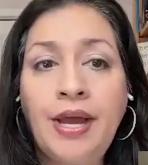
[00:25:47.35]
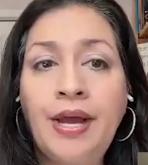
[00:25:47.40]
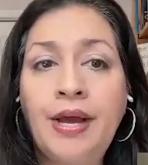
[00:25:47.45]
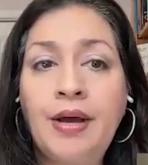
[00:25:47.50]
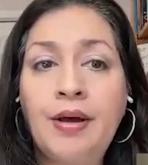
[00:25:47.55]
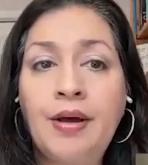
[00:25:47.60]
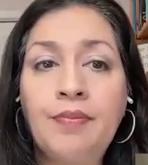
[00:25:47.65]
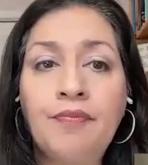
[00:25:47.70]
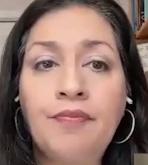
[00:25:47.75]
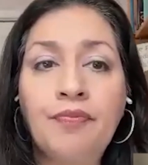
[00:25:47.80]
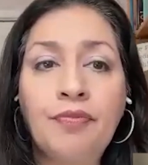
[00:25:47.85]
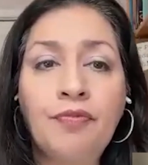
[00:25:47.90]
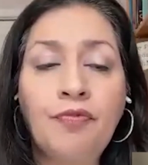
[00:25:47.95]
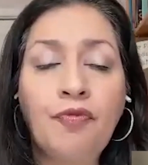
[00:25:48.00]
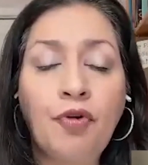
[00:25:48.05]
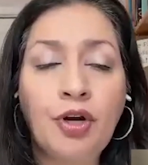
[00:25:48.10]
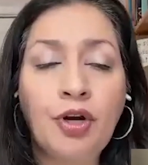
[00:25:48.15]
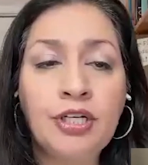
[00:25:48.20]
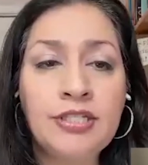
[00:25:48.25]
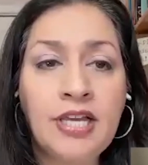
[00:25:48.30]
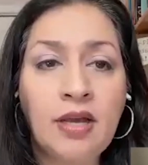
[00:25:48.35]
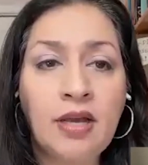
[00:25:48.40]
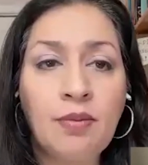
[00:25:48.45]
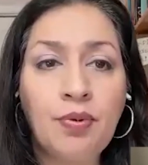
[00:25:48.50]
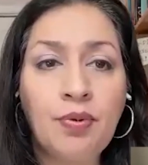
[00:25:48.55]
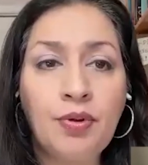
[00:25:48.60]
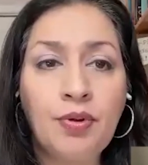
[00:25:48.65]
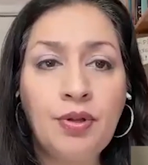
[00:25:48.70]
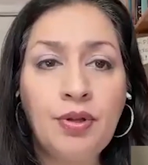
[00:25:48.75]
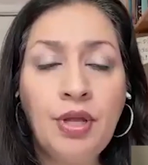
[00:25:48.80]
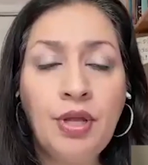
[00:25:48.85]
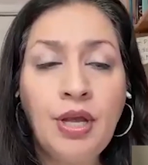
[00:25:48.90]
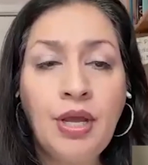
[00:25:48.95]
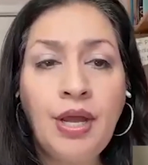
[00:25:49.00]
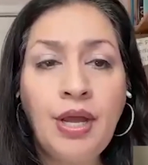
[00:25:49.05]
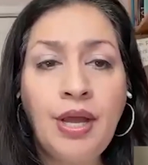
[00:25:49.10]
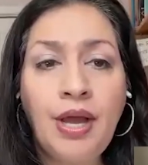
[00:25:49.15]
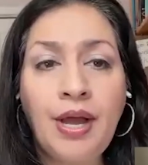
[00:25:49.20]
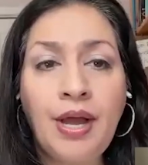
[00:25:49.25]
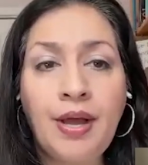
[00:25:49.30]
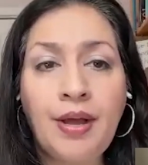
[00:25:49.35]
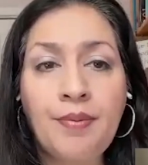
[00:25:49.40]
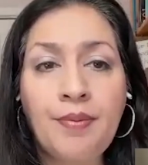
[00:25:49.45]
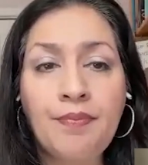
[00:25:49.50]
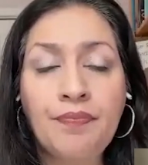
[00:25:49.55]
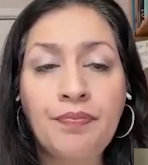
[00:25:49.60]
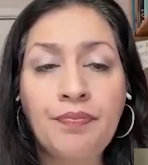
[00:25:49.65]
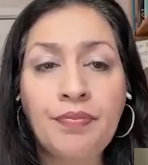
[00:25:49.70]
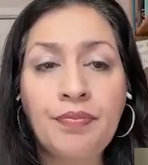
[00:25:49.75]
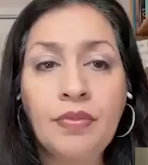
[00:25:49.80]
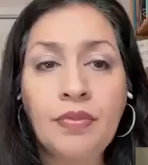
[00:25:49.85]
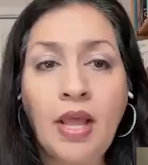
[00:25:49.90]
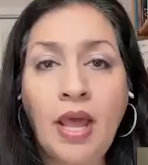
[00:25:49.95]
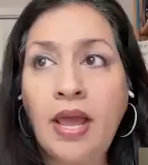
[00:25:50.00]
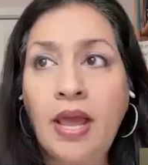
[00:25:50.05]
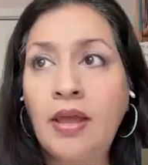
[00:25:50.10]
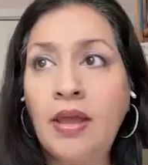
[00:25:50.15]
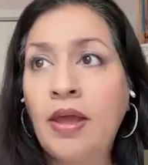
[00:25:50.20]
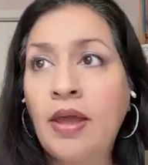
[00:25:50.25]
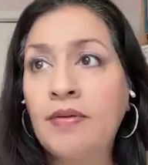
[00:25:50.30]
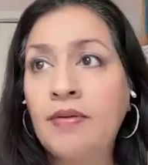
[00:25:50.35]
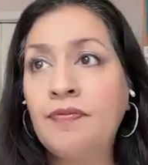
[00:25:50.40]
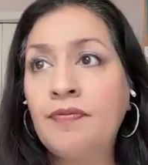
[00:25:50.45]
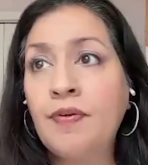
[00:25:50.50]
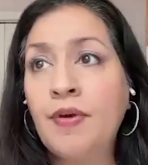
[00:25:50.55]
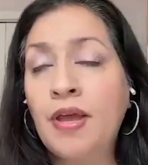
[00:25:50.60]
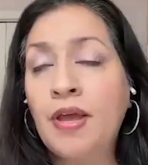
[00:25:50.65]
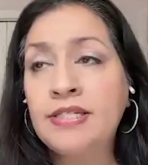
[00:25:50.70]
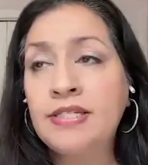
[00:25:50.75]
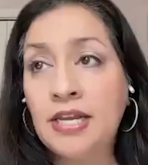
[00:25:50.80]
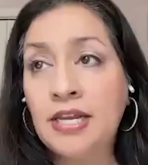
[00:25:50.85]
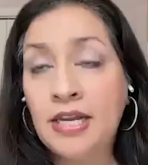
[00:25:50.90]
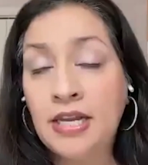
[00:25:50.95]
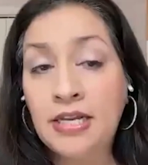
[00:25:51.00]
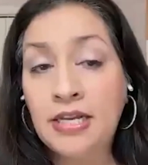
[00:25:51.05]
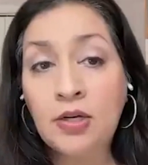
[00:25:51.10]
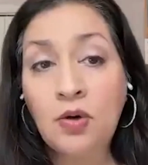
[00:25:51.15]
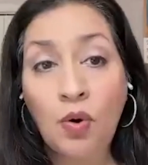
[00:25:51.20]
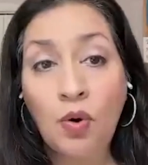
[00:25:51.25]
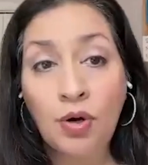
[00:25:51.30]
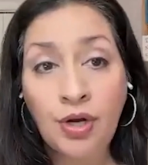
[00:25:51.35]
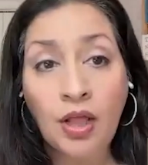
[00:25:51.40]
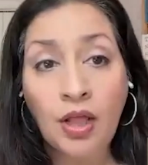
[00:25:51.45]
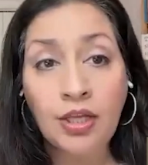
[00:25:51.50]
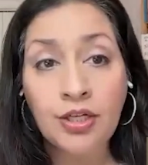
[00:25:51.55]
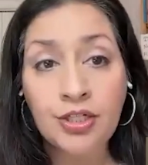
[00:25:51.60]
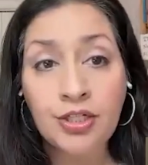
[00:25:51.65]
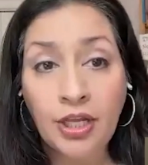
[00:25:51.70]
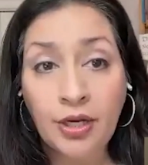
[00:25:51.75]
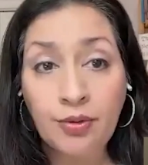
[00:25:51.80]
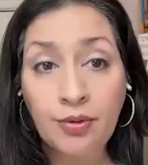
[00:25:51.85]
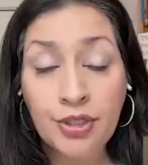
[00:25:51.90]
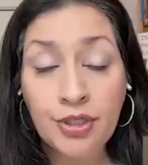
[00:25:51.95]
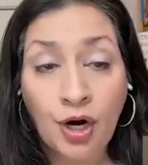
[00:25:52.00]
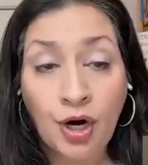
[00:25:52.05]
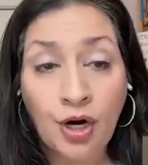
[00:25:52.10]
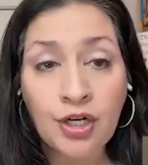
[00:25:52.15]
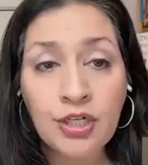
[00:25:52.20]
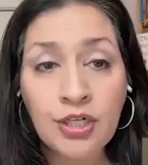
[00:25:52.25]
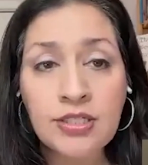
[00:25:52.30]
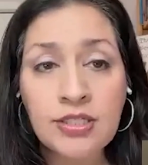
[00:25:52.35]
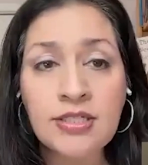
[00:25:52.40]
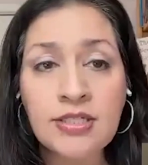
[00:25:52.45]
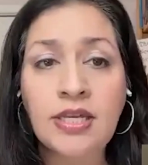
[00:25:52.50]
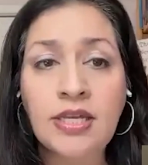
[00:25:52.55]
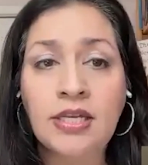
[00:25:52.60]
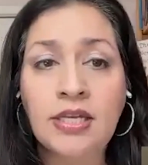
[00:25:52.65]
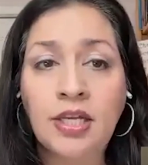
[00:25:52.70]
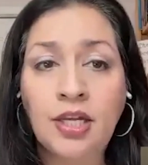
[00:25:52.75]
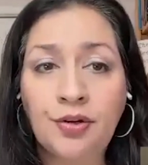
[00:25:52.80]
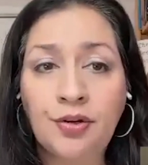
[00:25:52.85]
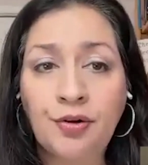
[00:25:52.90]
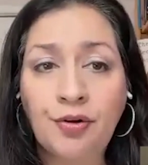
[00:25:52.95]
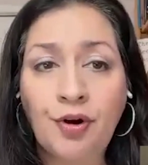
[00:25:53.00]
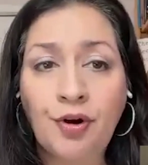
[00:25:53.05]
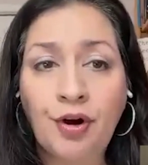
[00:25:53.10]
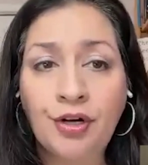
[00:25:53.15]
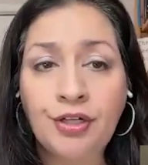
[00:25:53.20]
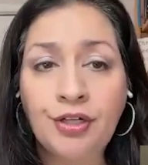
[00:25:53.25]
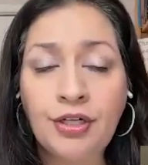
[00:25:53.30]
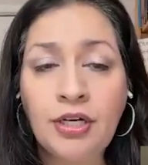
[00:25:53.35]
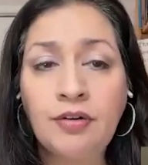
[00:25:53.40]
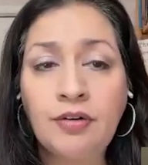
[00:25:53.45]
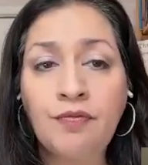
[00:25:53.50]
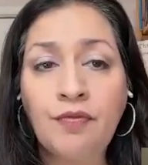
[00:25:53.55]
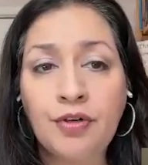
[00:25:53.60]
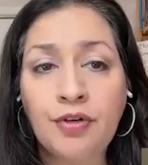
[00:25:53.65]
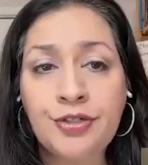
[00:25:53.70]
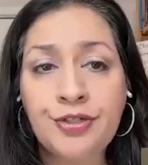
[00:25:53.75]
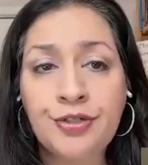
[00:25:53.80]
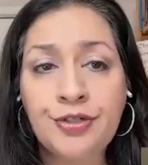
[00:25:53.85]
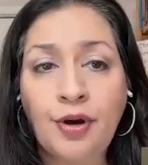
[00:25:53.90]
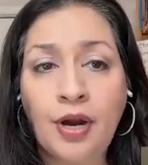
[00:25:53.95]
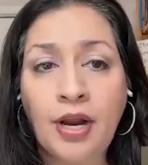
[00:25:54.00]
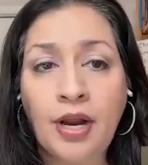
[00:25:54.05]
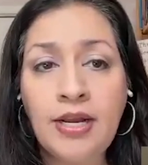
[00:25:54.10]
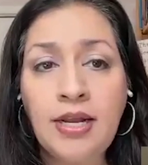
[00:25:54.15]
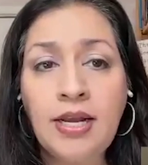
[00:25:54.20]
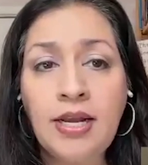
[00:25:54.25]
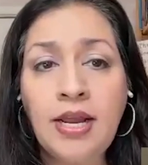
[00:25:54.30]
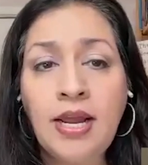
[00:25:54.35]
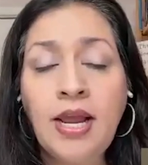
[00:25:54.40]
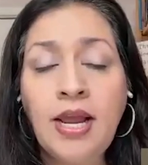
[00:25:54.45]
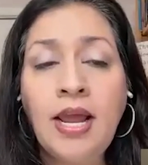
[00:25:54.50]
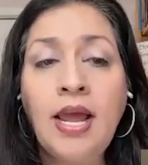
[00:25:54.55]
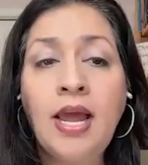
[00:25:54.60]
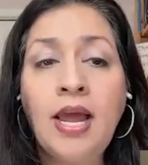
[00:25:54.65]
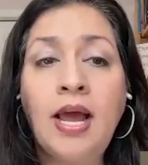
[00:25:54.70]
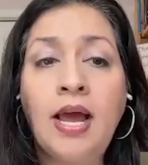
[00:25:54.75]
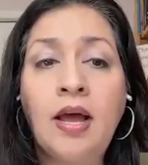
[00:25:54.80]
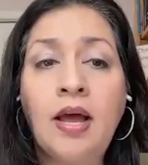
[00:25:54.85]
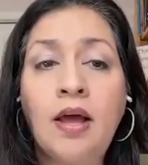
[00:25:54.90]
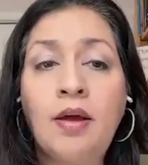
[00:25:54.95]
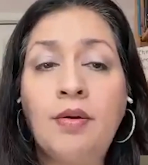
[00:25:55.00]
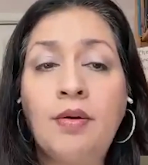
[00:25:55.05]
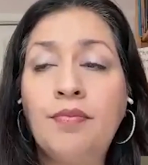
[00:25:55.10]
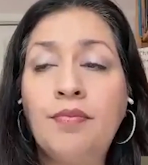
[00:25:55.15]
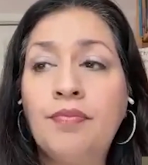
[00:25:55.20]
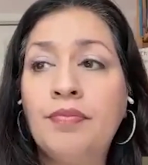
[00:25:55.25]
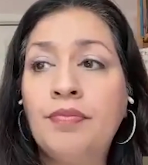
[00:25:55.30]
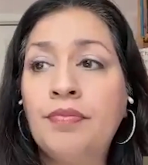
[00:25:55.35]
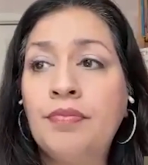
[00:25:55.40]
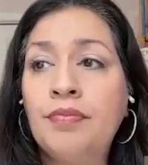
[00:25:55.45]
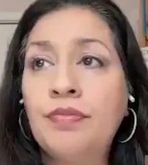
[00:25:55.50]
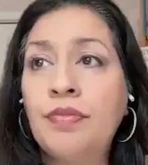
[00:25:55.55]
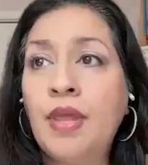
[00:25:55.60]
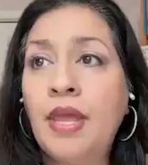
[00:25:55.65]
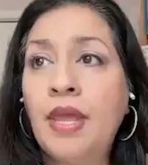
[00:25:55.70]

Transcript: For example, I have studied core knowledge language arts in kindergarten and in first grade. And